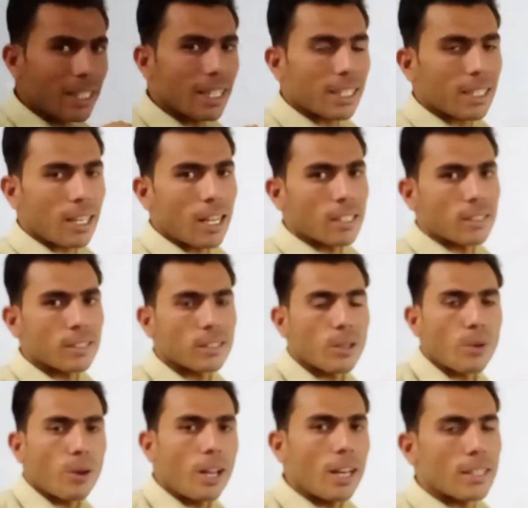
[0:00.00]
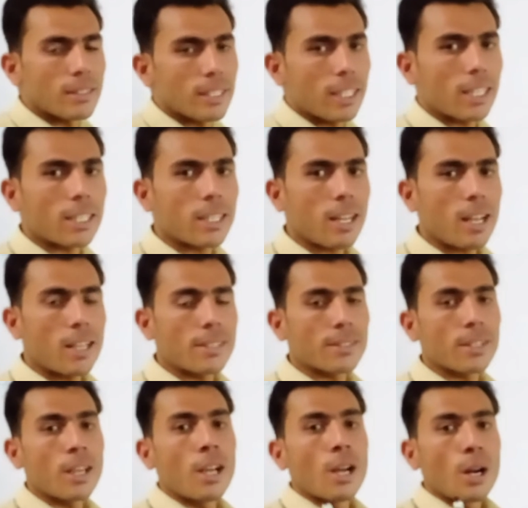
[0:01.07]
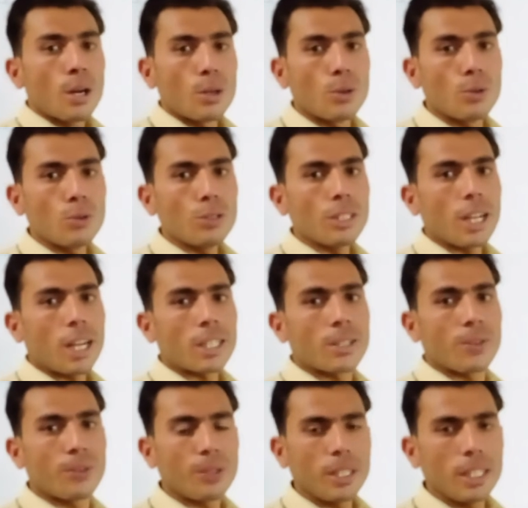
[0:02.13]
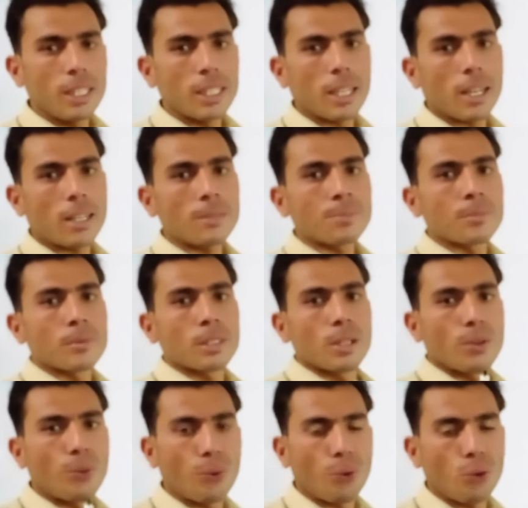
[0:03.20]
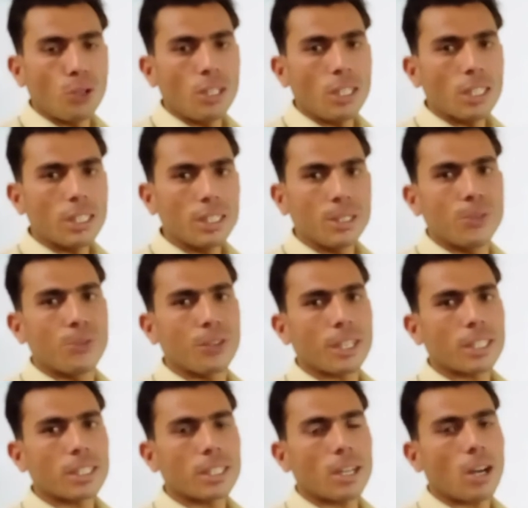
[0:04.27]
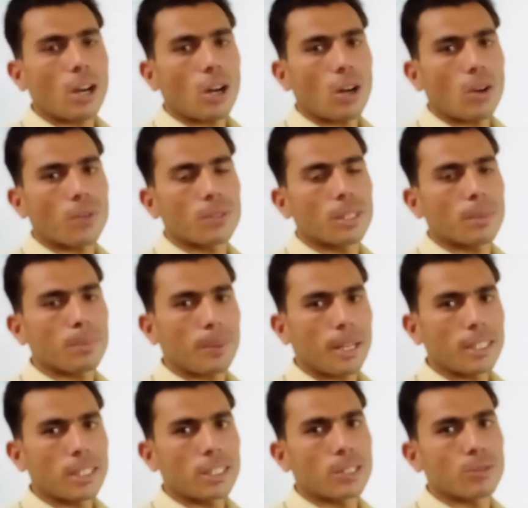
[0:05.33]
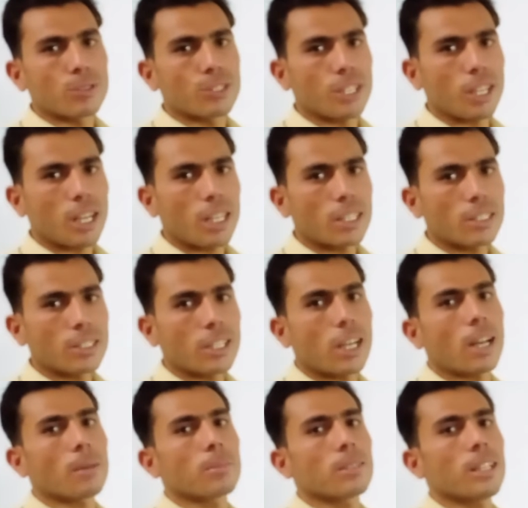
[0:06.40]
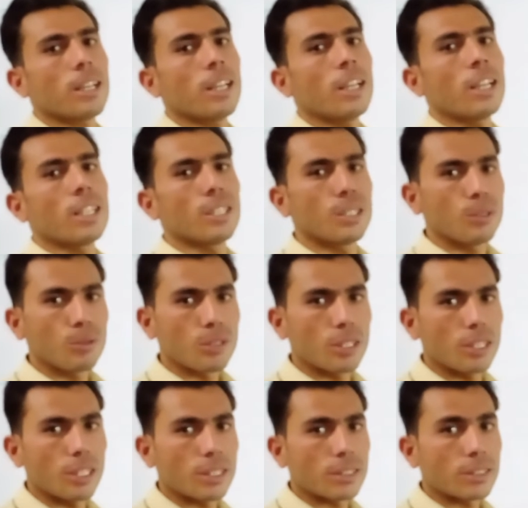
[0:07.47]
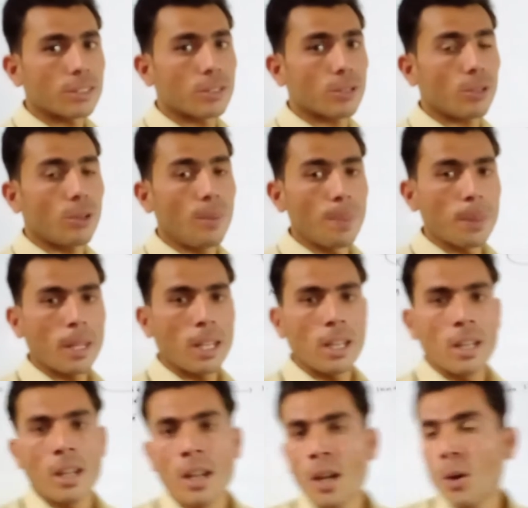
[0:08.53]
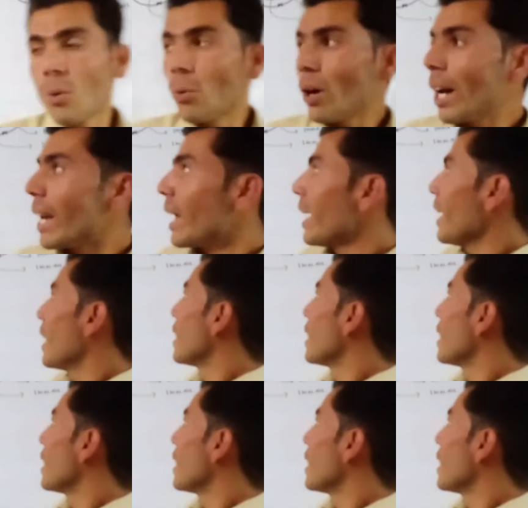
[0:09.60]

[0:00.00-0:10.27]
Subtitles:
electrons, the valence electrons, do not feel the full effect of the positive charge of the nucleus. So why